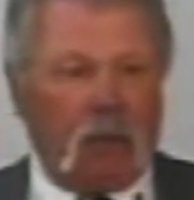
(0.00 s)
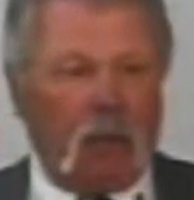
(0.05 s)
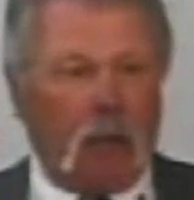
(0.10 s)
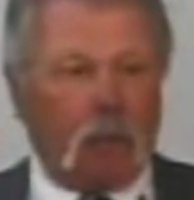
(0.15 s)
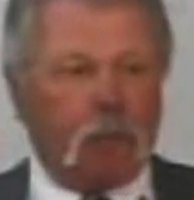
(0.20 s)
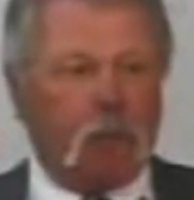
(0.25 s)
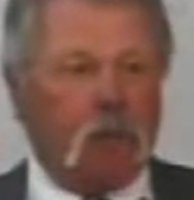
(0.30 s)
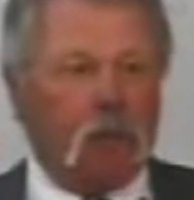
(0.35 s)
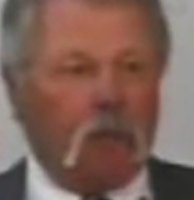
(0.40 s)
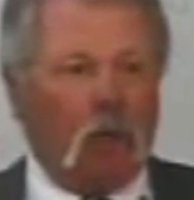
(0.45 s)

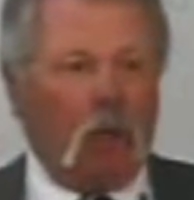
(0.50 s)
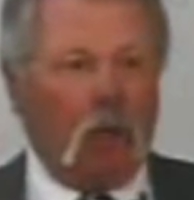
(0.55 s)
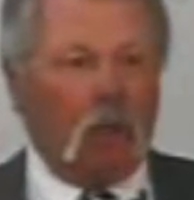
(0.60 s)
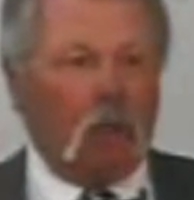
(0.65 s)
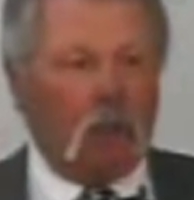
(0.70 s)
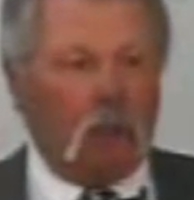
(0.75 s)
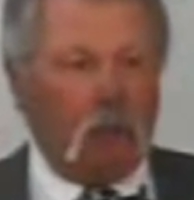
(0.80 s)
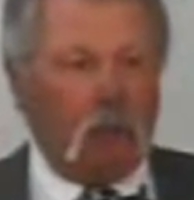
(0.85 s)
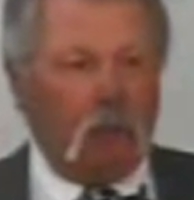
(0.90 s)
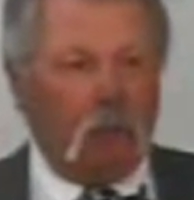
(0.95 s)
Captain
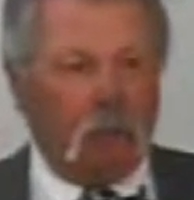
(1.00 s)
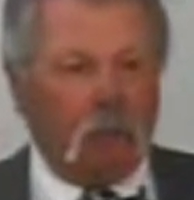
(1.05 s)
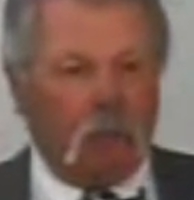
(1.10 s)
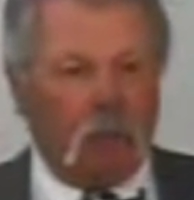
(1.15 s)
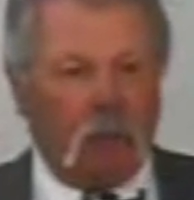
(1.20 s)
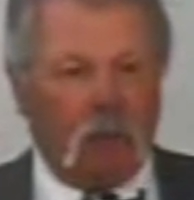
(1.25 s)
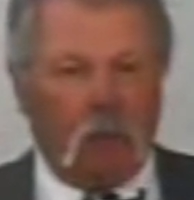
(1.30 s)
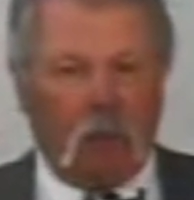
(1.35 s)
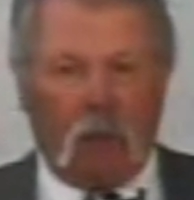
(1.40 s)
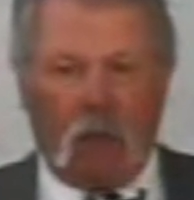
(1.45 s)
Tully
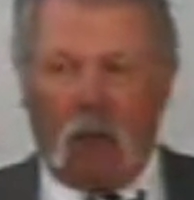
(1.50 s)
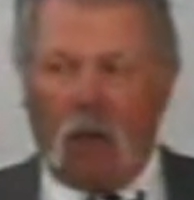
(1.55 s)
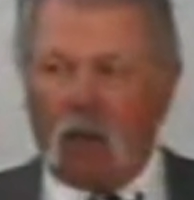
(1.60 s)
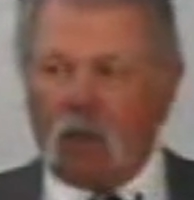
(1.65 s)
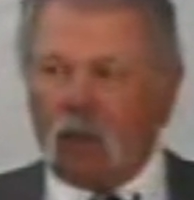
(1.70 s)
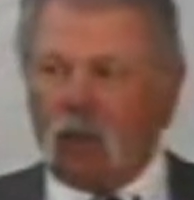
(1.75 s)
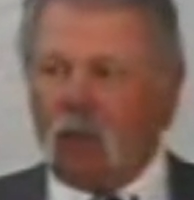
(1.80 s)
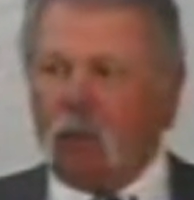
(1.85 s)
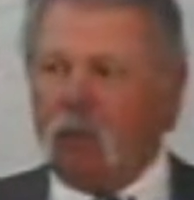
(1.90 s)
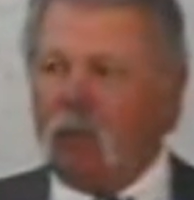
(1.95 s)

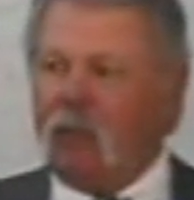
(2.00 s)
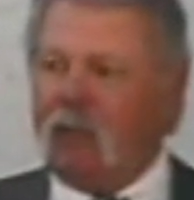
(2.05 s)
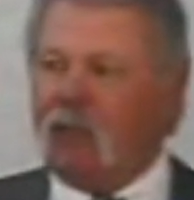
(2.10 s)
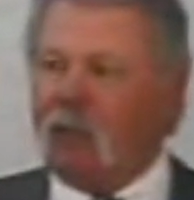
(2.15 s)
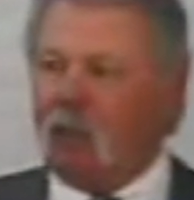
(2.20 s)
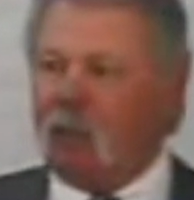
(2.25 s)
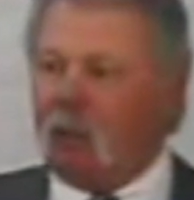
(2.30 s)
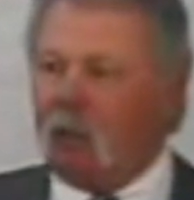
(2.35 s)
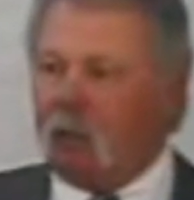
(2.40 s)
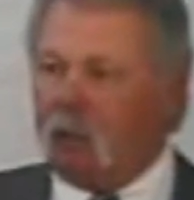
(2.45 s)
launched
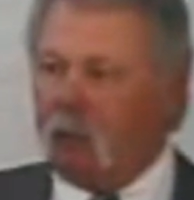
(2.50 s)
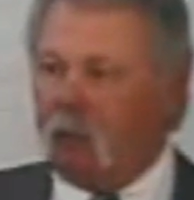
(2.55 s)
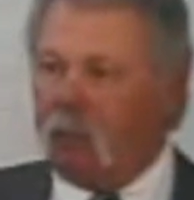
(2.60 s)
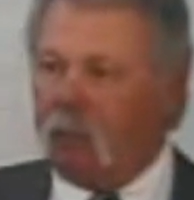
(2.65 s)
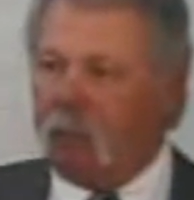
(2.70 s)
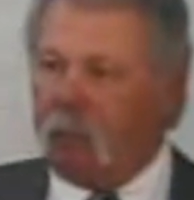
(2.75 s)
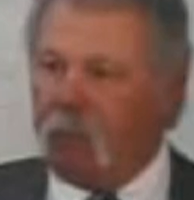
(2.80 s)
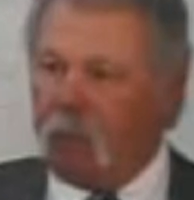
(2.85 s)
immediately.